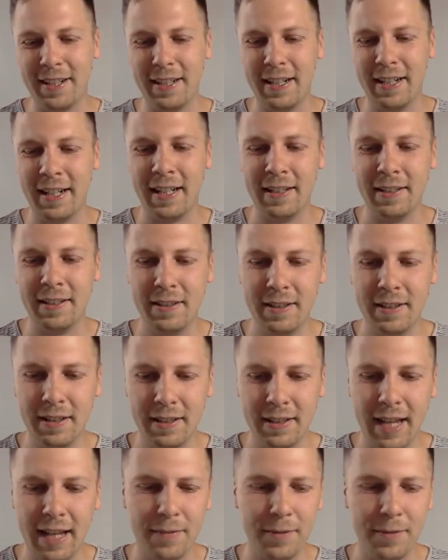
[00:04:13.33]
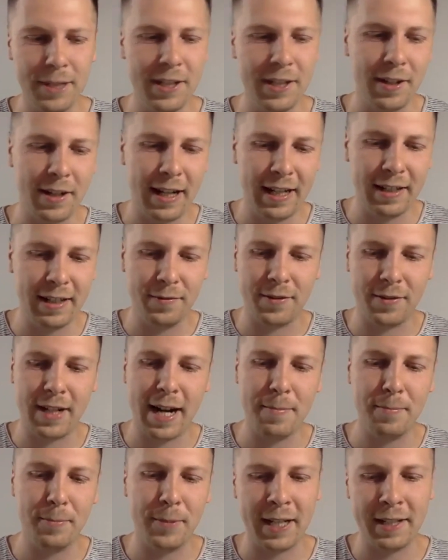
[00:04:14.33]
And that video kind of grabbed
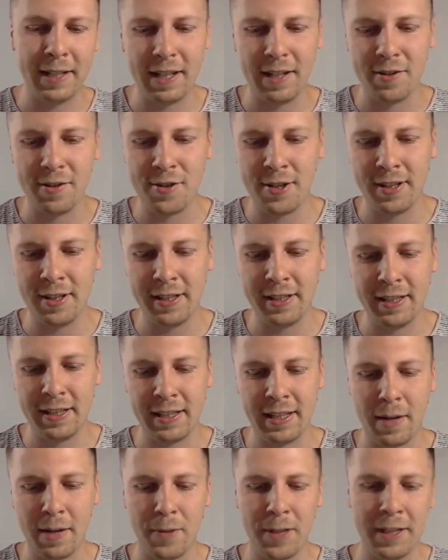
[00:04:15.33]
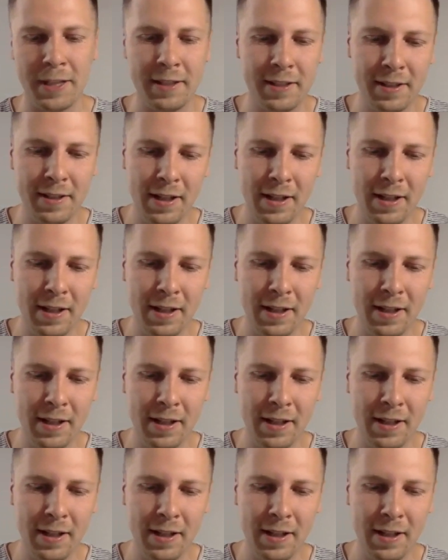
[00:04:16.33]
my attention, and then I went